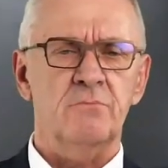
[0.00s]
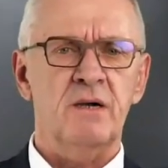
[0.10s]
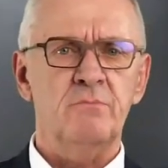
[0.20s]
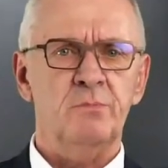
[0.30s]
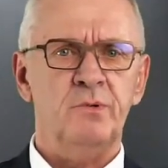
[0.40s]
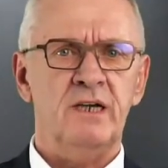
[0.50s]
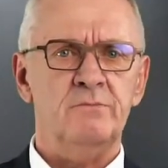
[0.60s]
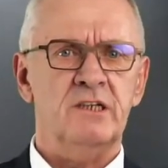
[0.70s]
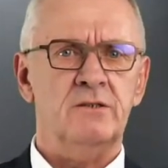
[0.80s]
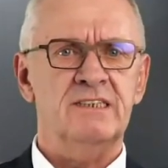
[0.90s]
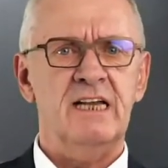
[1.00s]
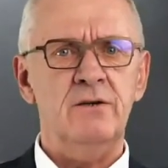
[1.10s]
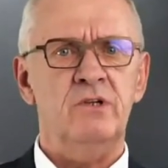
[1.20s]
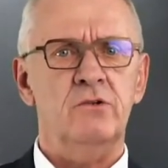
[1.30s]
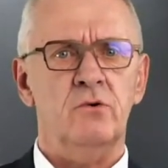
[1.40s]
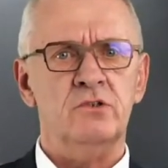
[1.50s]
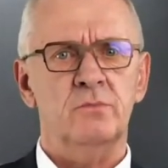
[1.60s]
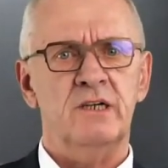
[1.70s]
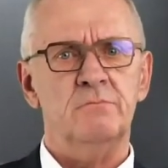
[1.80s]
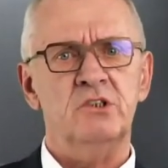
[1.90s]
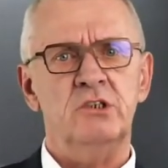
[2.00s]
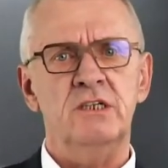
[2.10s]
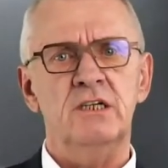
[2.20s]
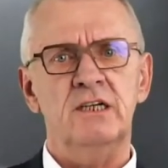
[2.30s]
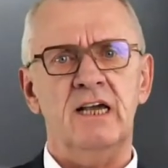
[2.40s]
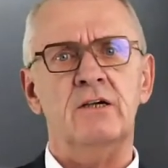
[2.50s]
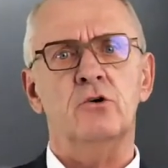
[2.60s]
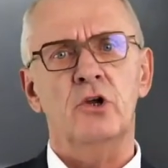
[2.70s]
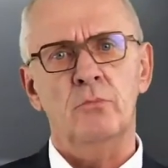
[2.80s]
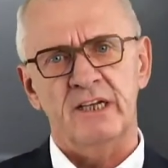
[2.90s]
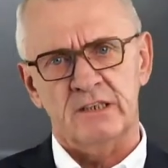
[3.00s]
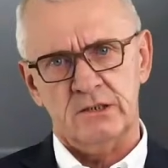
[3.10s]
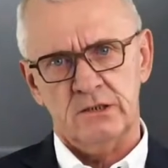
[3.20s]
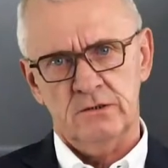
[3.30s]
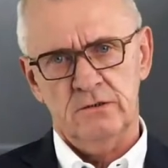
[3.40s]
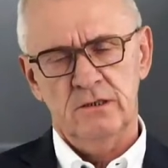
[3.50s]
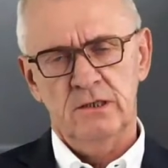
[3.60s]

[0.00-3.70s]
remember perhaps that then we talked about machining economics.